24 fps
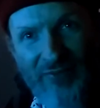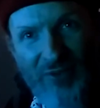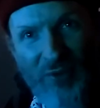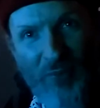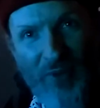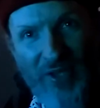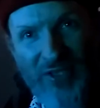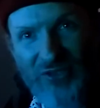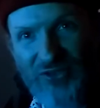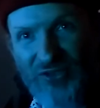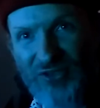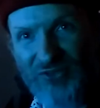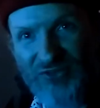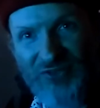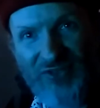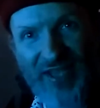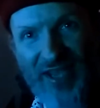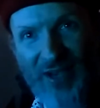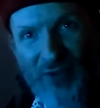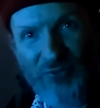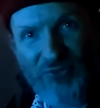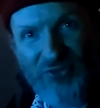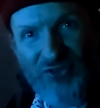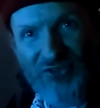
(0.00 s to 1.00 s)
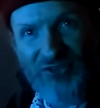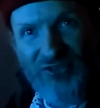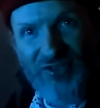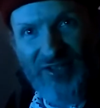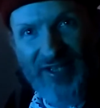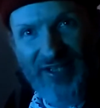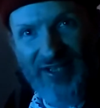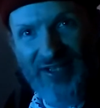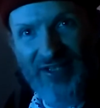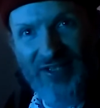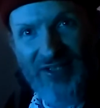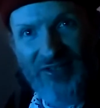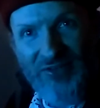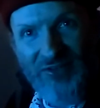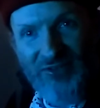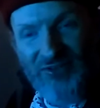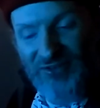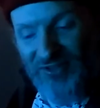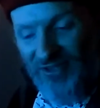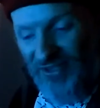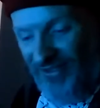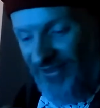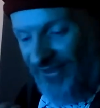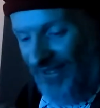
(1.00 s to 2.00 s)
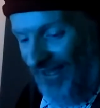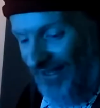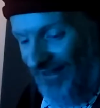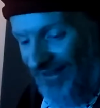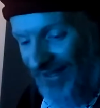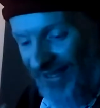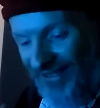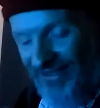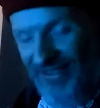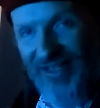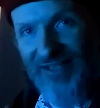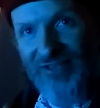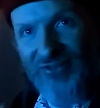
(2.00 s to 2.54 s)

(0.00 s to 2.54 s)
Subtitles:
the way it's just how slick it is, like that that